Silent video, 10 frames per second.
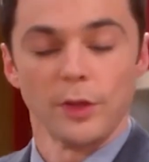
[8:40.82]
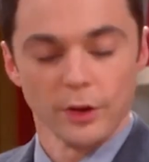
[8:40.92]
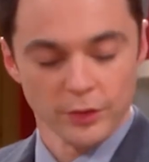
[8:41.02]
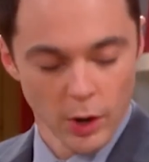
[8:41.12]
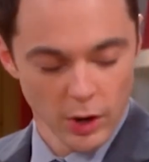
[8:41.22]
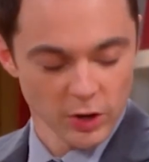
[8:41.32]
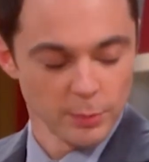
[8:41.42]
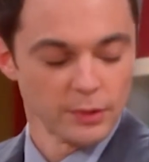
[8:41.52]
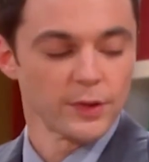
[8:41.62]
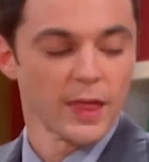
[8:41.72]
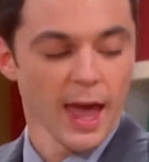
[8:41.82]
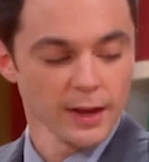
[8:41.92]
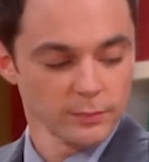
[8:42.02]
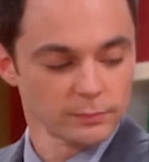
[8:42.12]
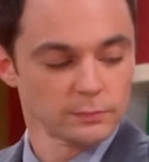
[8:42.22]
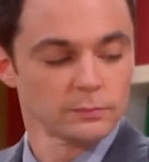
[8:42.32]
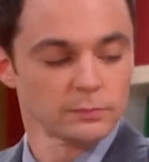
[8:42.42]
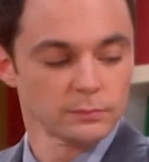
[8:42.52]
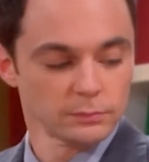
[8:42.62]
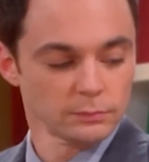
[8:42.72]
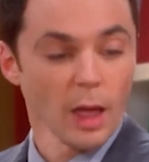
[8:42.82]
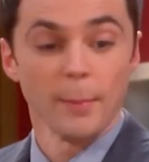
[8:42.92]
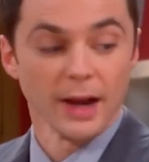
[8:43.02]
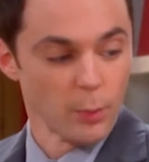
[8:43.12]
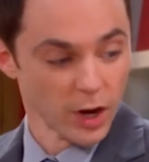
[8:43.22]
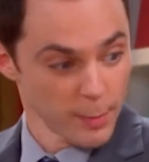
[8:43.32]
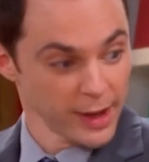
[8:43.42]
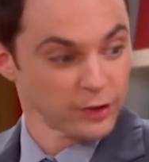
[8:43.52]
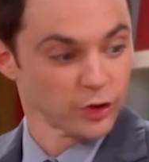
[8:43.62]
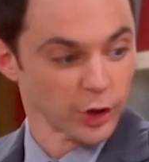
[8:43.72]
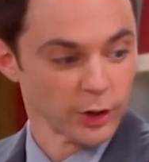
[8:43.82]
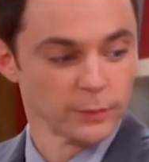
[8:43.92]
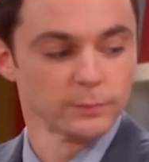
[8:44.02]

There's an argument for that, but I want to make sure.